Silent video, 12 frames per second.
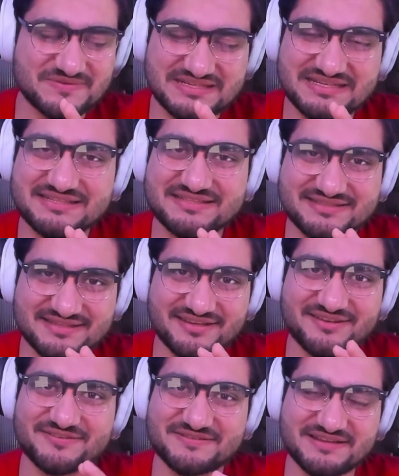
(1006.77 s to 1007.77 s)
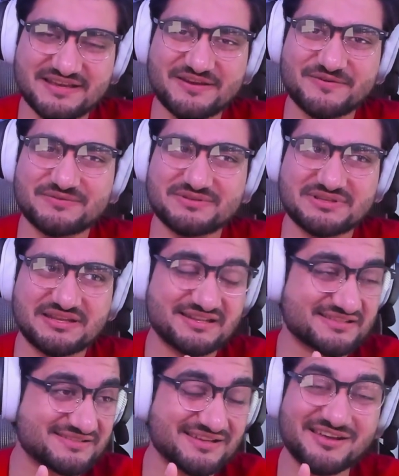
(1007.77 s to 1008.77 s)
we need to take her down. And
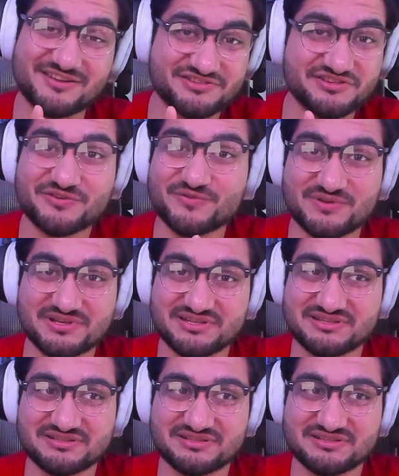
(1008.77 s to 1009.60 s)
it's not a joke.